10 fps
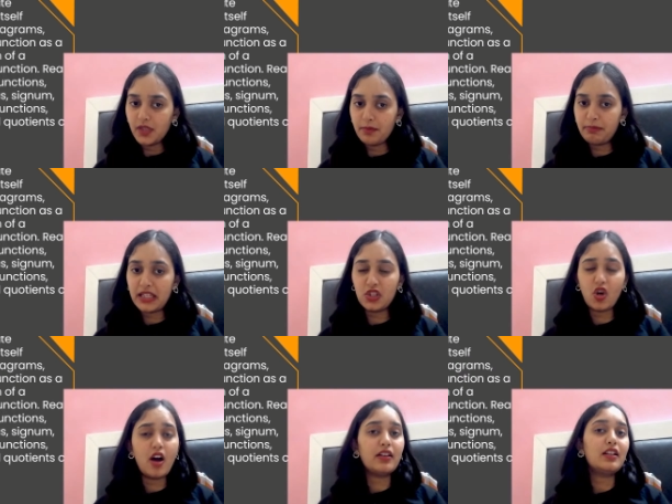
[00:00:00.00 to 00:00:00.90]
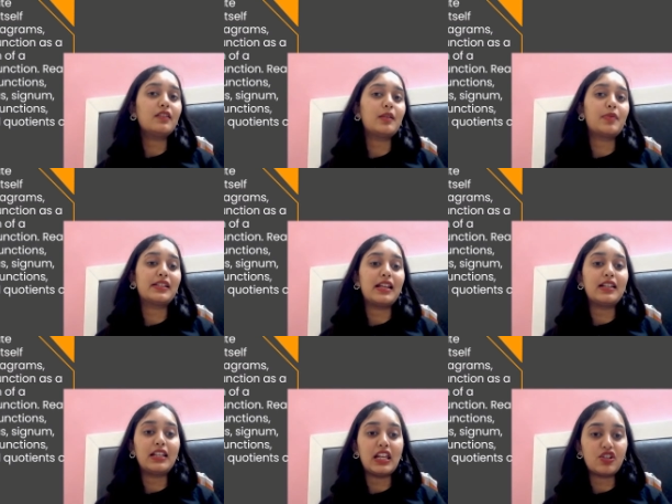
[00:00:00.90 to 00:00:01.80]
pictorial
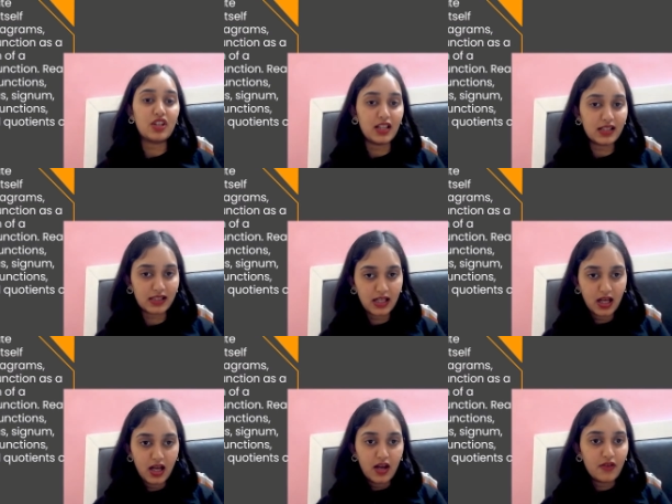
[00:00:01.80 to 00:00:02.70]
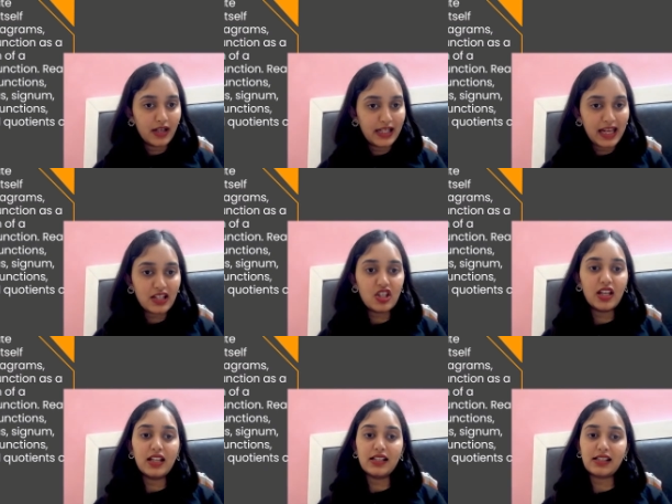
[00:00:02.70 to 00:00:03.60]
representations,
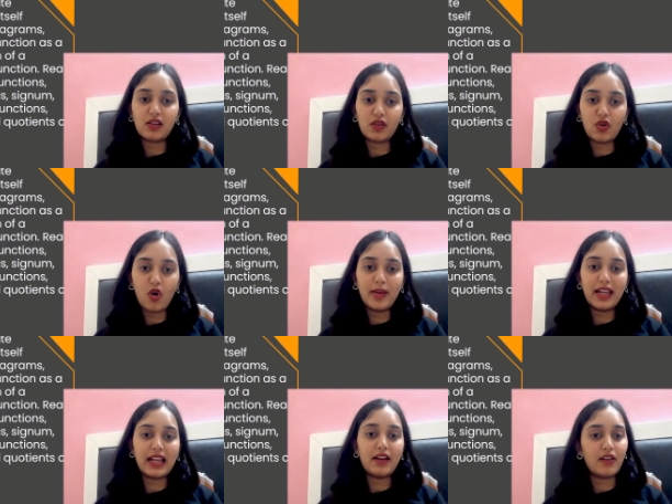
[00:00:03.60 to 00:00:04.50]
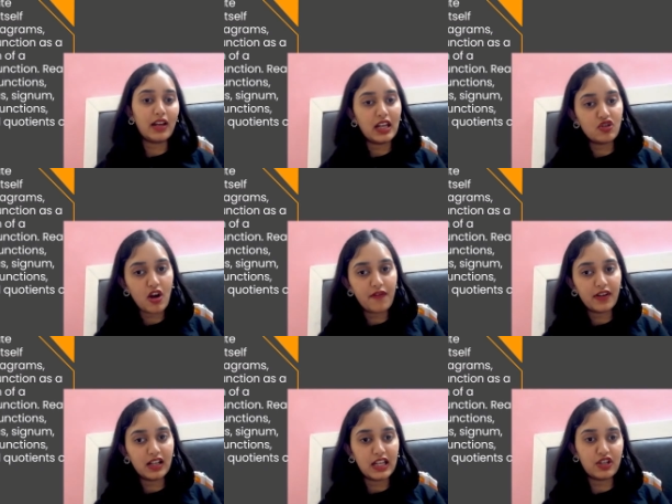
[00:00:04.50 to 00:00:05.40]
relations, domain and range of
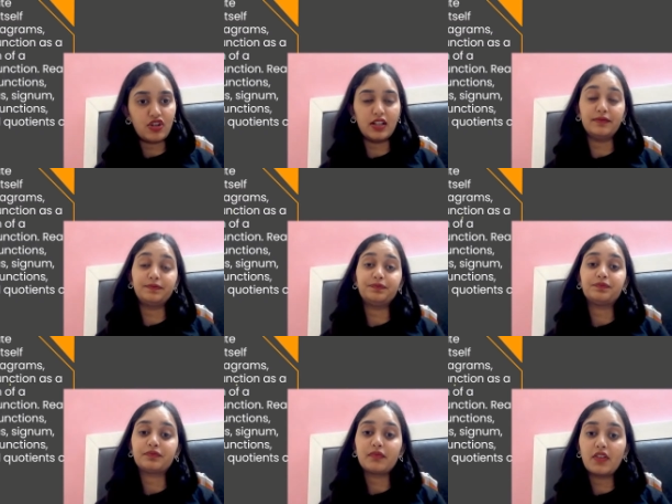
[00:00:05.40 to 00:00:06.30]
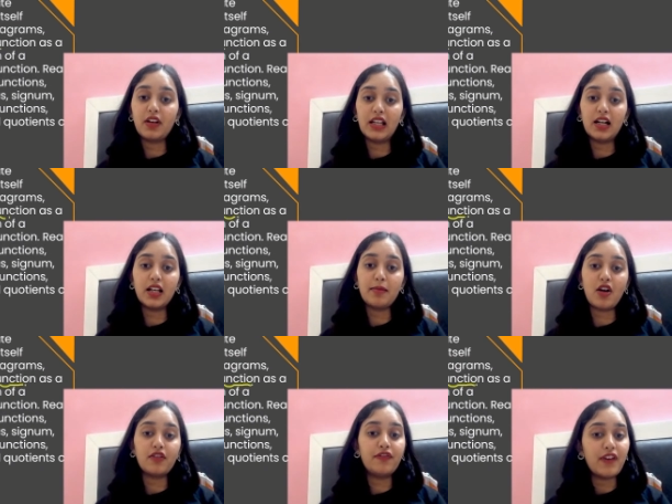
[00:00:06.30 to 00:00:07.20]
relation. We will learn
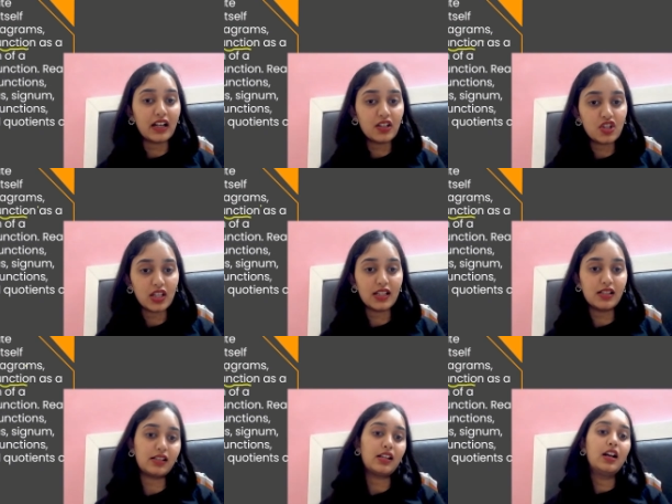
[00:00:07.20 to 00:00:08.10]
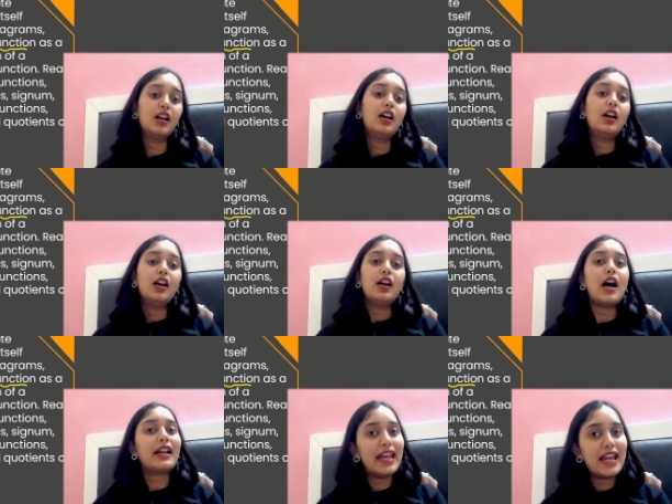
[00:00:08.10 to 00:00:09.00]
about functions,
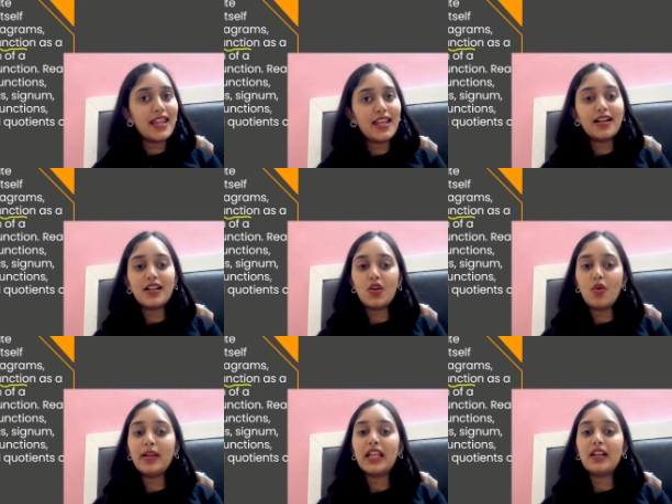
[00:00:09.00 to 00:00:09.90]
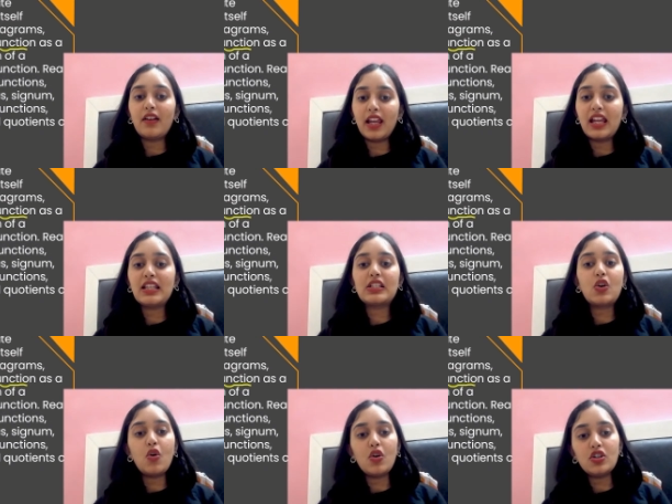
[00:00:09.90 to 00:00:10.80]
again their domain, range,
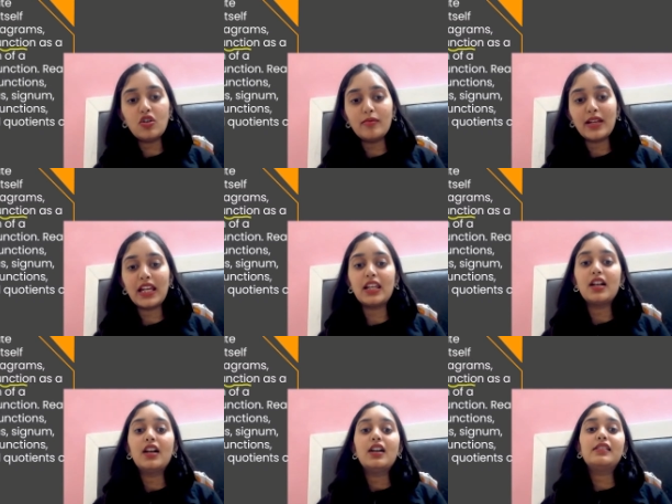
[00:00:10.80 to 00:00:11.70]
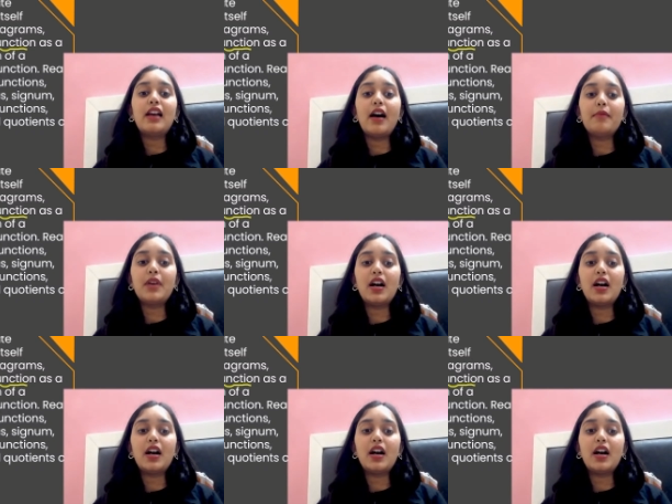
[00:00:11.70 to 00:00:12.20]
codomain, some